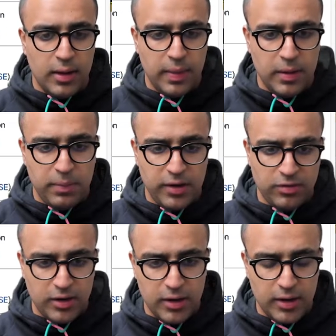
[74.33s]
and then
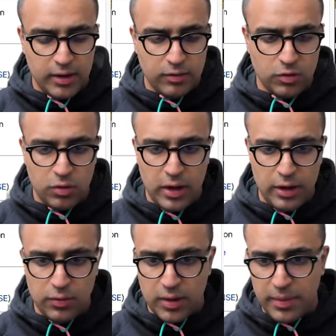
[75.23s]
paste it in like so,
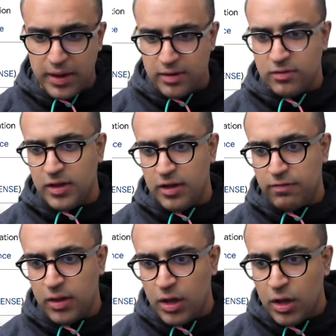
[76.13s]
and do command
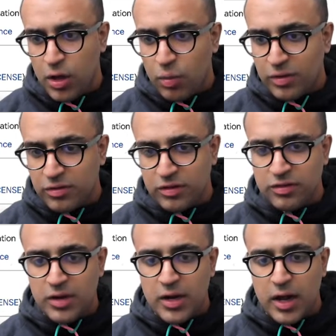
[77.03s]
save. Once this
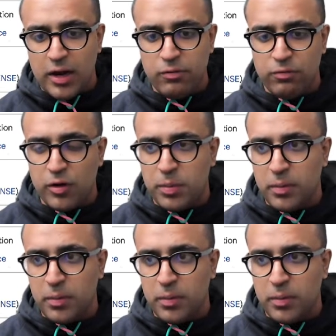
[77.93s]
is done, I'll let Flutter